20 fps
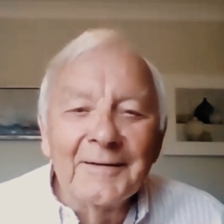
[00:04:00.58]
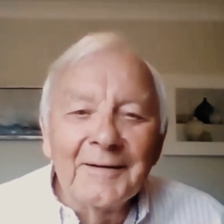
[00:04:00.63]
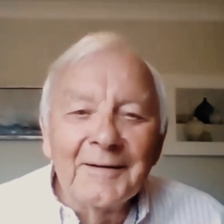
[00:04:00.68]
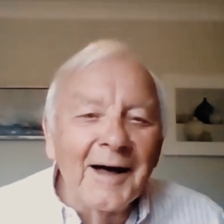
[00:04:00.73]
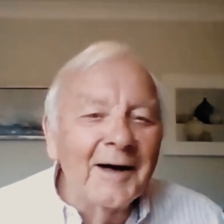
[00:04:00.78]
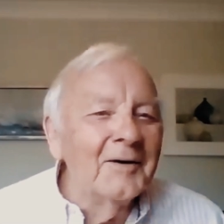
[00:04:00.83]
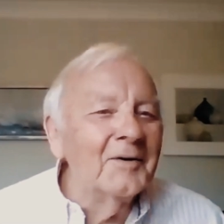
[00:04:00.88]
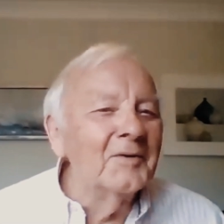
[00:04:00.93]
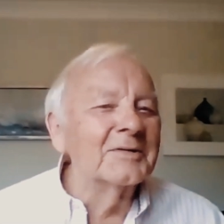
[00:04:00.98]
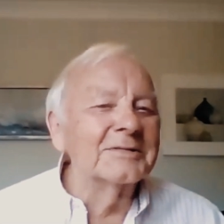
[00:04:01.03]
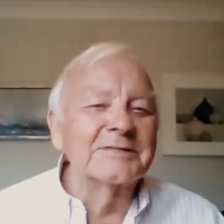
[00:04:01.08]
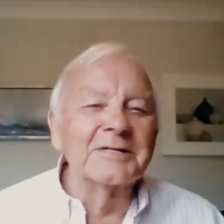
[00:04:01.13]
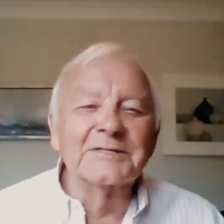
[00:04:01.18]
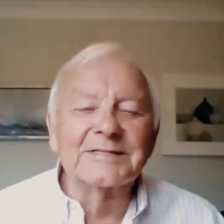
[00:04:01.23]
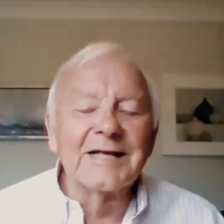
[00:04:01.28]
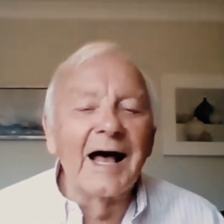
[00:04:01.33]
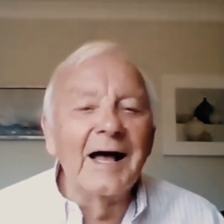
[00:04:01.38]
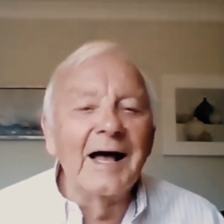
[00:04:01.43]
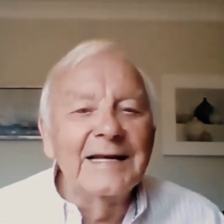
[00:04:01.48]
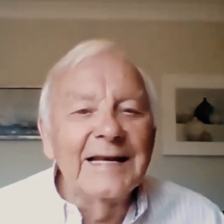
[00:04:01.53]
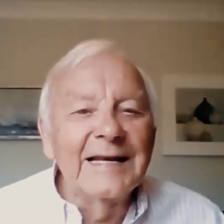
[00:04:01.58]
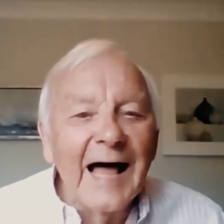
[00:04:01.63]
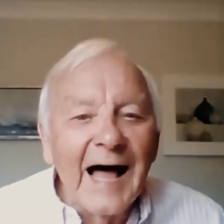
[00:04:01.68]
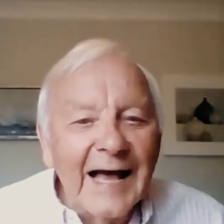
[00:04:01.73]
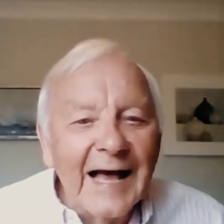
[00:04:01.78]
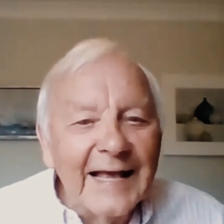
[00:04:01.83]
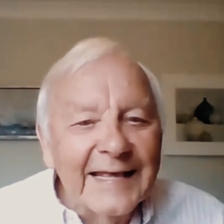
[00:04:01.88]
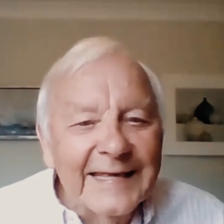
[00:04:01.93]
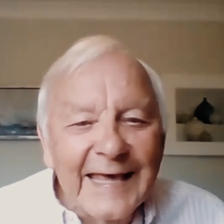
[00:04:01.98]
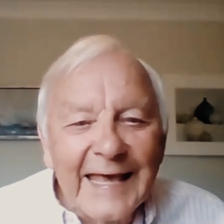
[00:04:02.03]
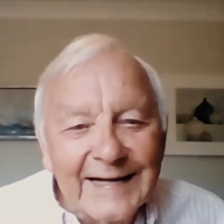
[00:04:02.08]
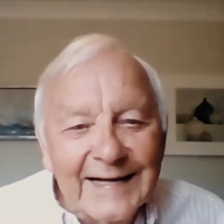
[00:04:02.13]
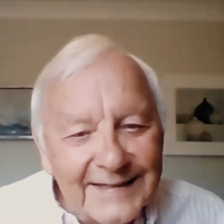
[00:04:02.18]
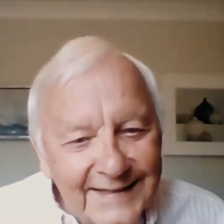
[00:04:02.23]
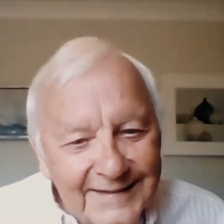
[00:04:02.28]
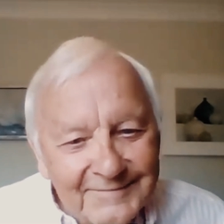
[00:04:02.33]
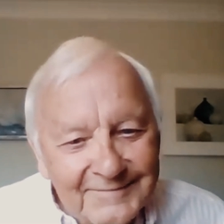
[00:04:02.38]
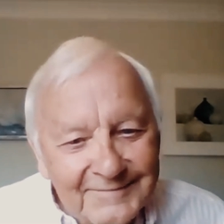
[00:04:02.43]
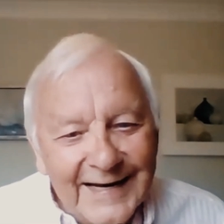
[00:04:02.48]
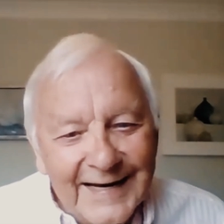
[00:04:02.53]
there are all sorts of, I
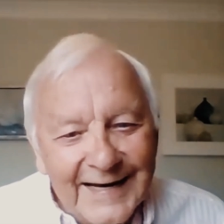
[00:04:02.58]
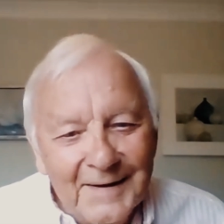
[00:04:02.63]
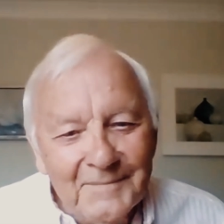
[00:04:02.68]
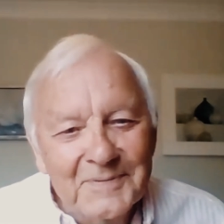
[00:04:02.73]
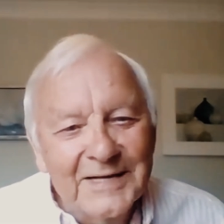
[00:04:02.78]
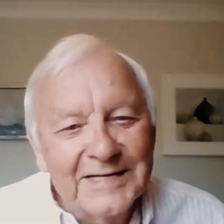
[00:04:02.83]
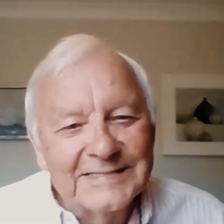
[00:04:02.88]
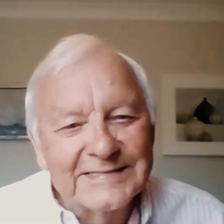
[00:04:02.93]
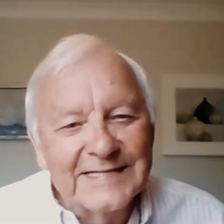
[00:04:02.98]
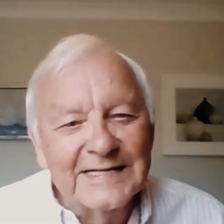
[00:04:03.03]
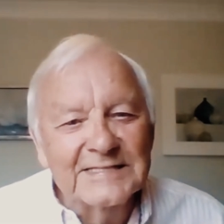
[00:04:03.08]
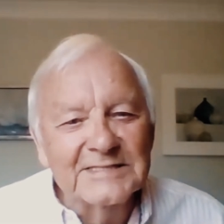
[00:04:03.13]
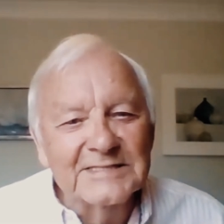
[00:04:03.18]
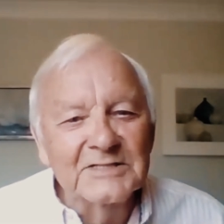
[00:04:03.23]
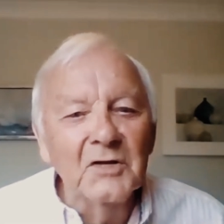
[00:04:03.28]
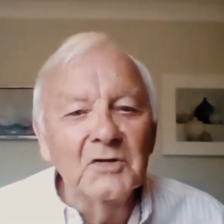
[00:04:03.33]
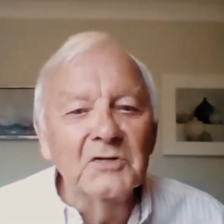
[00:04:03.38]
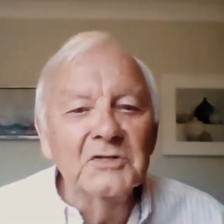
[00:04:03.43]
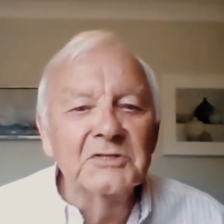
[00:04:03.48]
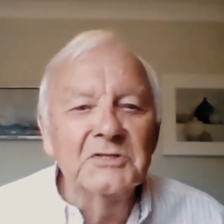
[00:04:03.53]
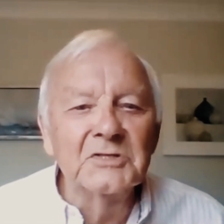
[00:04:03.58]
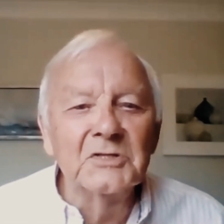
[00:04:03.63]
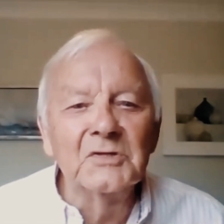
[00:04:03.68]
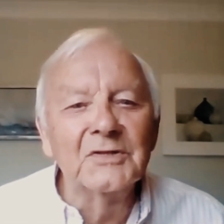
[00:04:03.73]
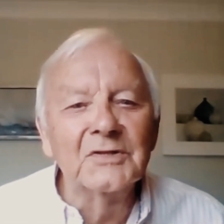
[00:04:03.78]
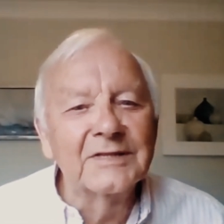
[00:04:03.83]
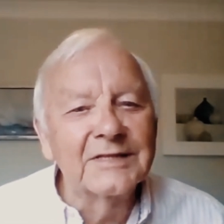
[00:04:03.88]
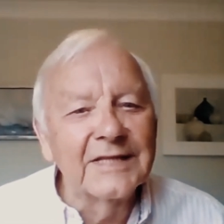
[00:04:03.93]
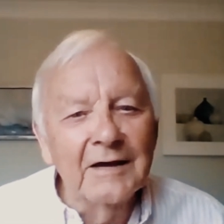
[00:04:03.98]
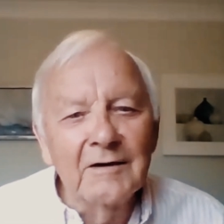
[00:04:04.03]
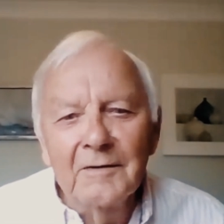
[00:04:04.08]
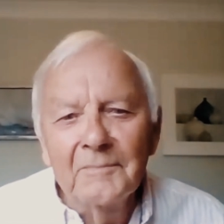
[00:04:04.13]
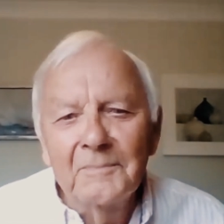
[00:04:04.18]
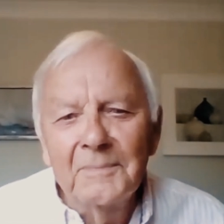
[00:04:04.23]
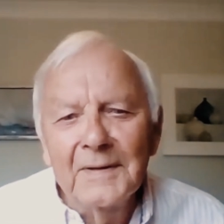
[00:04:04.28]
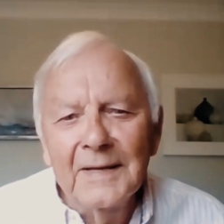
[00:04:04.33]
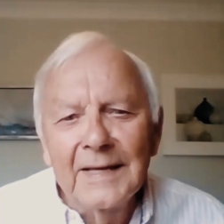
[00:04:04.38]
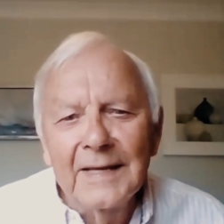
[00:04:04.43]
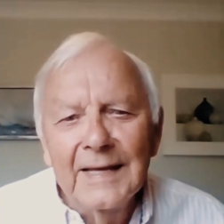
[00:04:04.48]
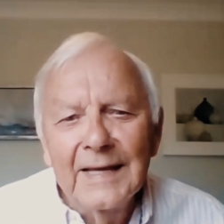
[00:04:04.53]
giggle really, because there's non-dual
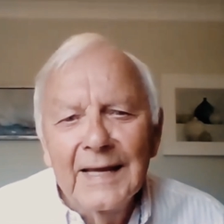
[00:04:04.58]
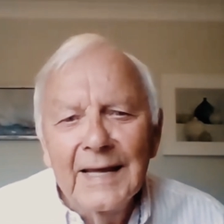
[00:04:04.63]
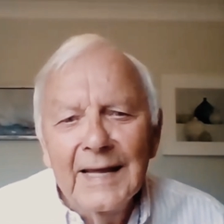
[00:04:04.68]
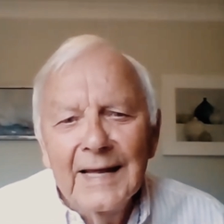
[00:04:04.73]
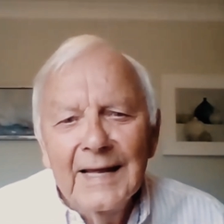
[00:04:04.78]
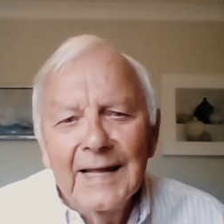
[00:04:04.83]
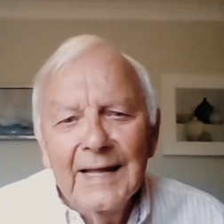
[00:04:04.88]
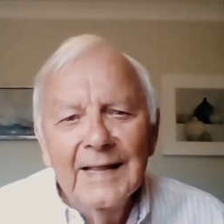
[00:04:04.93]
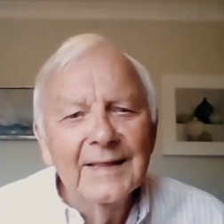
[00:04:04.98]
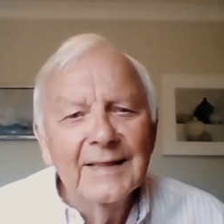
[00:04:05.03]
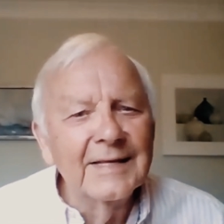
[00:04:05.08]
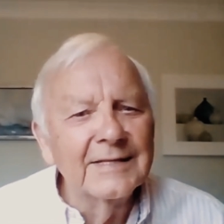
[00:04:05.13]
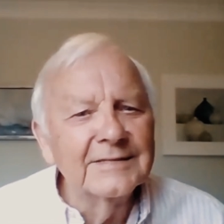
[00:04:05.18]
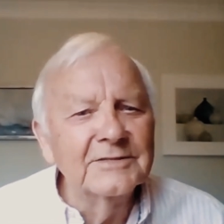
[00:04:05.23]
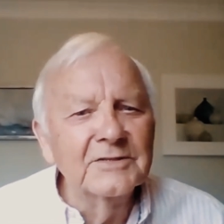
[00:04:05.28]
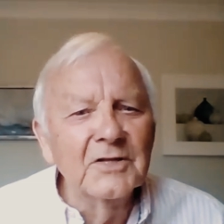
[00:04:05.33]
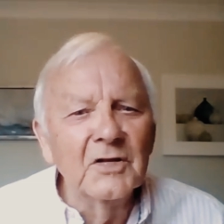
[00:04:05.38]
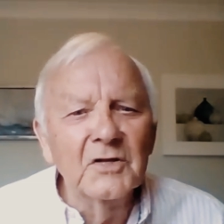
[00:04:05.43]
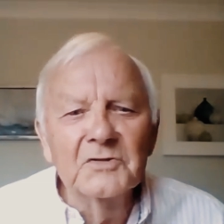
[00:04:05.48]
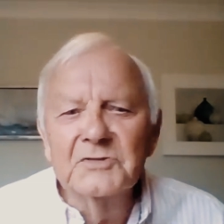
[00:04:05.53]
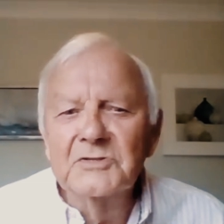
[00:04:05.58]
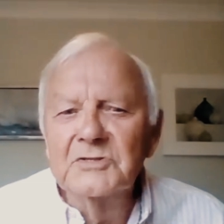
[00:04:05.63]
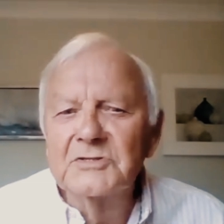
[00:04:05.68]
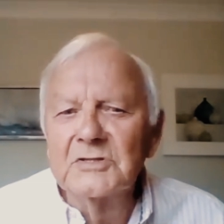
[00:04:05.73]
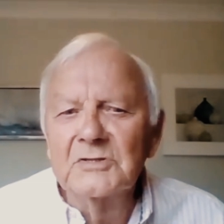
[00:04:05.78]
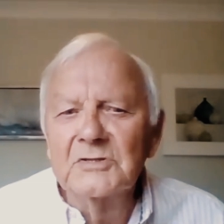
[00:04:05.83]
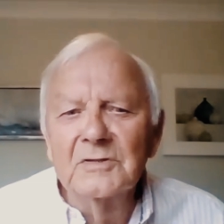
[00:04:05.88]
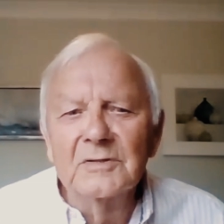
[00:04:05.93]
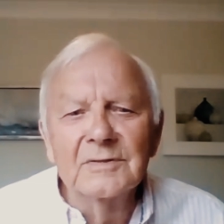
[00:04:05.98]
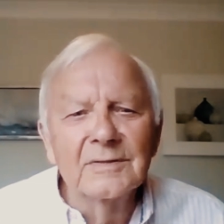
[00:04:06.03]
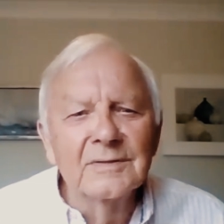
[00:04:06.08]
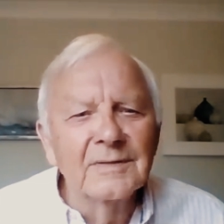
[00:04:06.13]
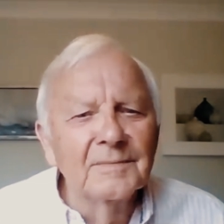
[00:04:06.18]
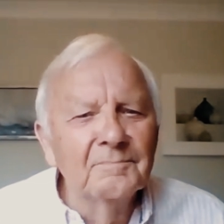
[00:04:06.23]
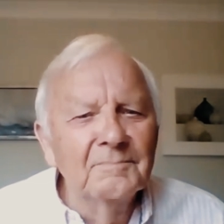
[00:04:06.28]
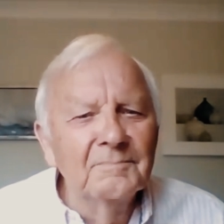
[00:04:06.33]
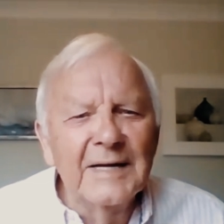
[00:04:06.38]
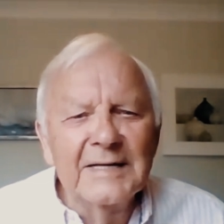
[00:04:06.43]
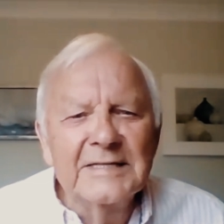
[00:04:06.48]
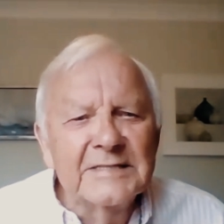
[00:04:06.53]
therapy, there's non-dual
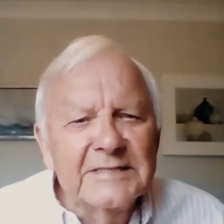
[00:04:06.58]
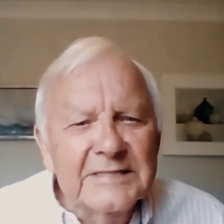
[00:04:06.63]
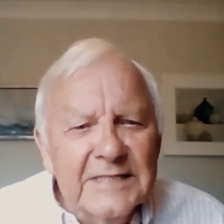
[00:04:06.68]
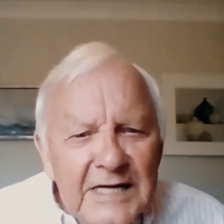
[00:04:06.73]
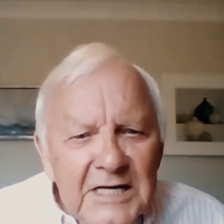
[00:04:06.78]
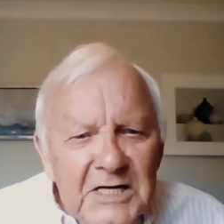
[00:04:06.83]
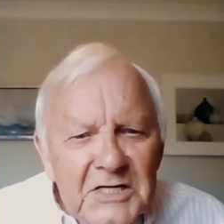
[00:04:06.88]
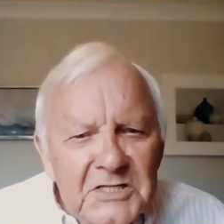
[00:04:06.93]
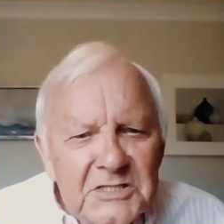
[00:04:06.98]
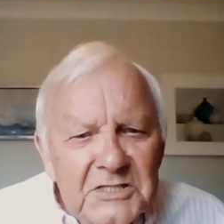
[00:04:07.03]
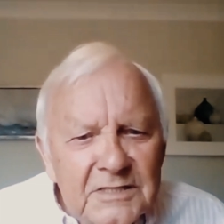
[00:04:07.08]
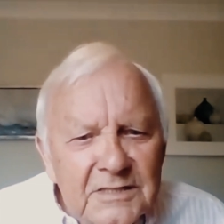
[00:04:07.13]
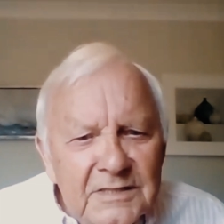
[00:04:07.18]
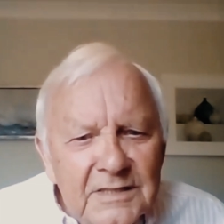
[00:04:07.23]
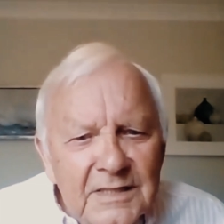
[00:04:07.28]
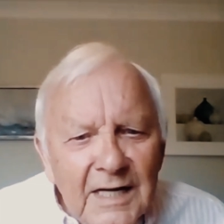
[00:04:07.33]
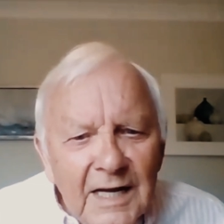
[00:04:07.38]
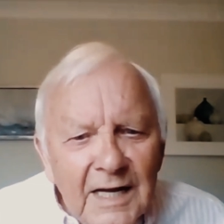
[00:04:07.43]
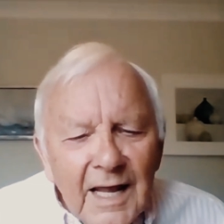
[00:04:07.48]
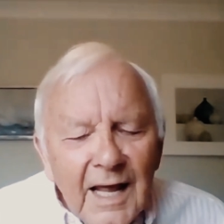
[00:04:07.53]
meditation.